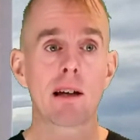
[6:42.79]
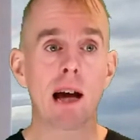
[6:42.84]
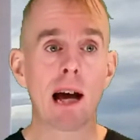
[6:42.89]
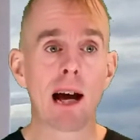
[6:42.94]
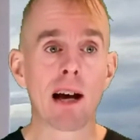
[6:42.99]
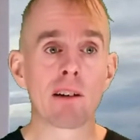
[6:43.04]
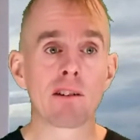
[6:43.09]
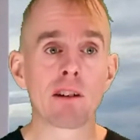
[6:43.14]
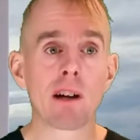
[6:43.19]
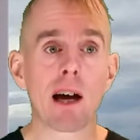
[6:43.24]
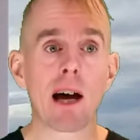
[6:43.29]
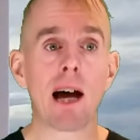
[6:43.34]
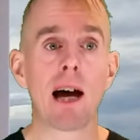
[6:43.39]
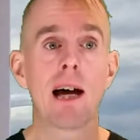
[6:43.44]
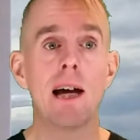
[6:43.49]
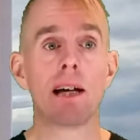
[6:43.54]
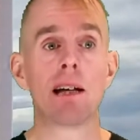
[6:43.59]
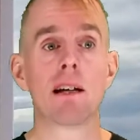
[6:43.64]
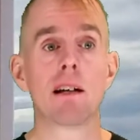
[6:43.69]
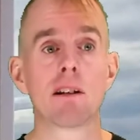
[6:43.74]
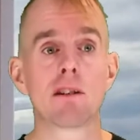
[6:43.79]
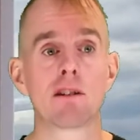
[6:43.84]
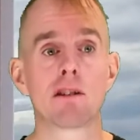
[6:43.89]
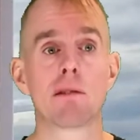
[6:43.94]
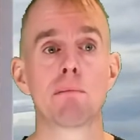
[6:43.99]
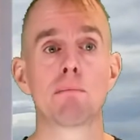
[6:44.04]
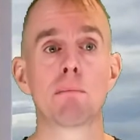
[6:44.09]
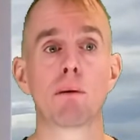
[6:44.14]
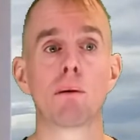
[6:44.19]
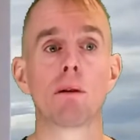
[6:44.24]
has a
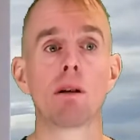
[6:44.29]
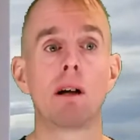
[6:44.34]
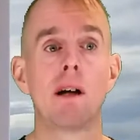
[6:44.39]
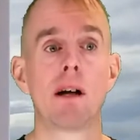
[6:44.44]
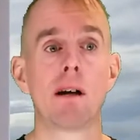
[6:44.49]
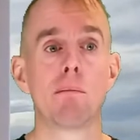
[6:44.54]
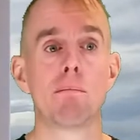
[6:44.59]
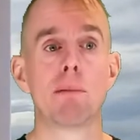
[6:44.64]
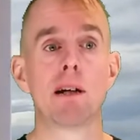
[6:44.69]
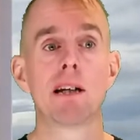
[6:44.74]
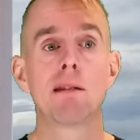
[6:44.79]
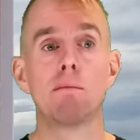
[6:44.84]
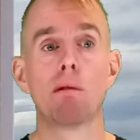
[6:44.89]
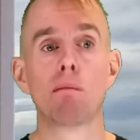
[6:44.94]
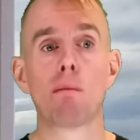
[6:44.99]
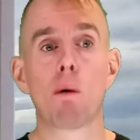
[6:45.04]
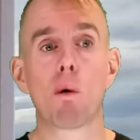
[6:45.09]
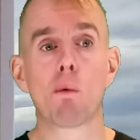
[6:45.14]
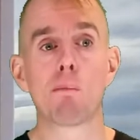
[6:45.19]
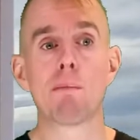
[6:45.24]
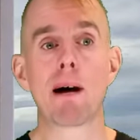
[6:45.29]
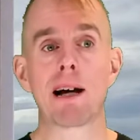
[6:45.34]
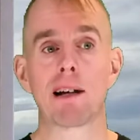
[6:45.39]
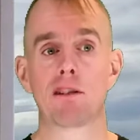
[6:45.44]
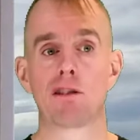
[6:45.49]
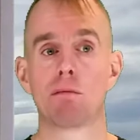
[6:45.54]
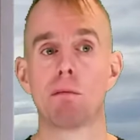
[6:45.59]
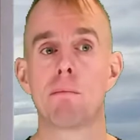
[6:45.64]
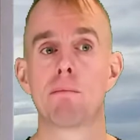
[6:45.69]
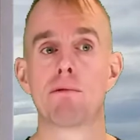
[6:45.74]
simple minimum or
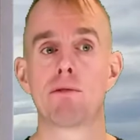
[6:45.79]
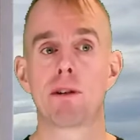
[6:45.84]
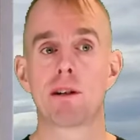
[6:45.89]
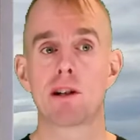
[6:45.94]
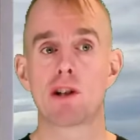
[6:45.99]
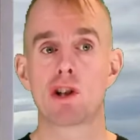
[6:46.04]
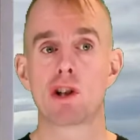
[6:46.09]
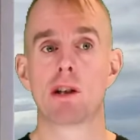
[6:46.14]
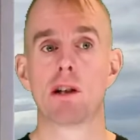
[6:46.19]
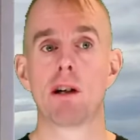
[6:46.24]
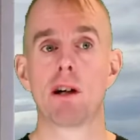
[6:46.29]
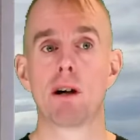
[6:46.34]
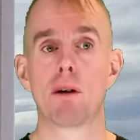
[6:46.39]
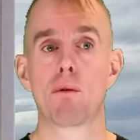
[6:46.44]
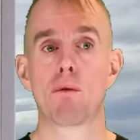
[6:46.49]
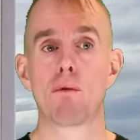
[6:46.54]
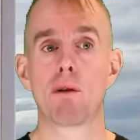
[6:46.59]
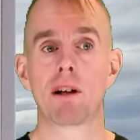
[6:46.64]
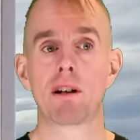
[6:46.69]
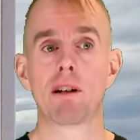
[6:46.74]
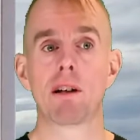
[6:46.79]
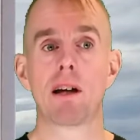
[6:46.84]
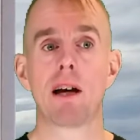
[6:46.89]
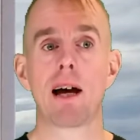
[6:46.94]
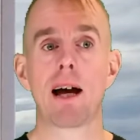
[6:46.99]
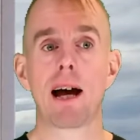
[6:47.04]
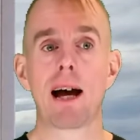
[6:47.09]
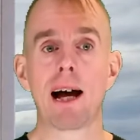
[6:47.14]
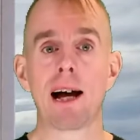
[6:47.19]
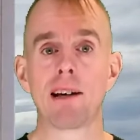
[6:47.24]
maximum function written
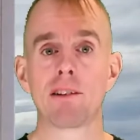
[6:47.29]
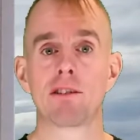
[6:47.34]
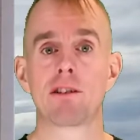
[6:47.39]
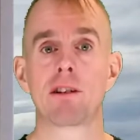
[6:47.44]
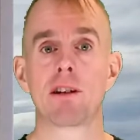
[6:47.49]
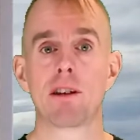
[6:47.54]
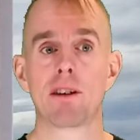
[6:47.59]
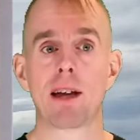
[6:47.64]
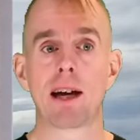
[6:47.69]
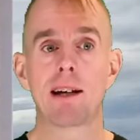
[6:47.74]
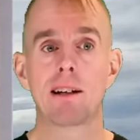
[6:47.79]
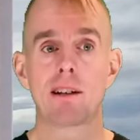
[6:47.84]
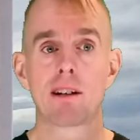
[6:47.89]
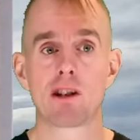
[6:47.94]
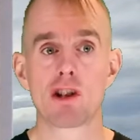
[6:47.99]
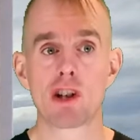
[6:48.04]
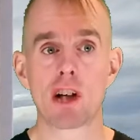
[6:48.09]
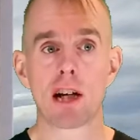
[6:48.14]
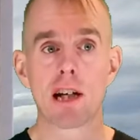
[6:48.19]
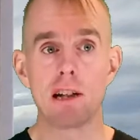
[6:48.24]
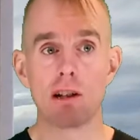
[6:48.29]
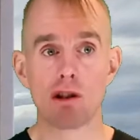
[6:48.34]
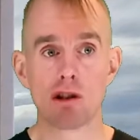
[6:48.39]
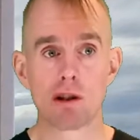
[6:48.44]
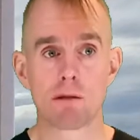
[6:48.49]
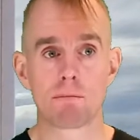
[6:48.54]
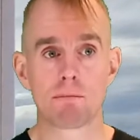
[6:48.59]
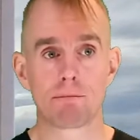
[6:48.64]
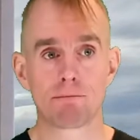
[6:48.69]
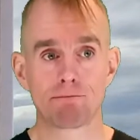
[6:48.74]
as that
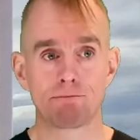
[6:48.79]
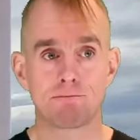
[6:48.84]
change.